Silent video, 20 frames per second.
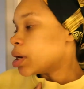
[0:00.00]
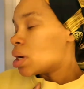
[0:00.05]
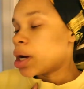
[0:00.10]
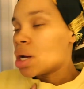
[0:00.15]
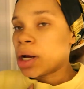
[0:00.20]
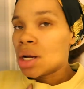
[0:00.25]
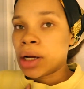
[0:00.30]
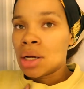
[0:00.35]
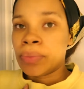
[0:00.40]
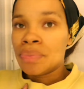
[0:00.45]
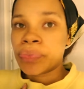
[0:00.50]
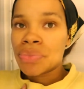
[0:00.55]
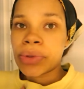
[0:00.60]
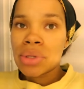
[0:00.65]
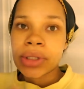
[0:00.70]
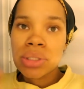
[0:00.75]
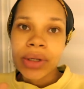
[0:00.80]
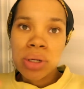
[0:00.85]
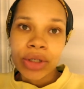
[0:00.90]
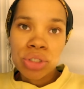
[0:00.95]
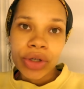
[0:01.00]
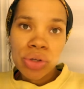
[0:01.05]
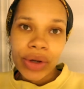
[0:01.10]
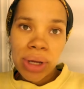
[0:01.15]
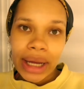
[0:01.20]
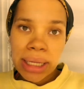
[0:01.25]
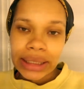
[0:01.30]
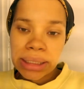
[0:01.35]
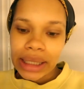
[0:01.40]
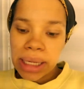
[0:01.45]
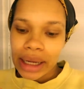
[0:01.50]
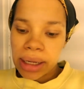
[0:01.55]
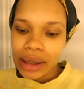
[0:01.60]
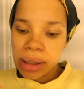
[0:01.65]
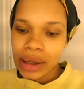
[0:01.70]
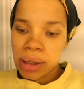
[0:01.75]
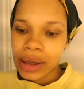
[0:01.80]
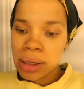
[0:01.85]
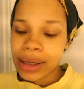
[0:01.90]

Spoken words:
So I'll show you guys that.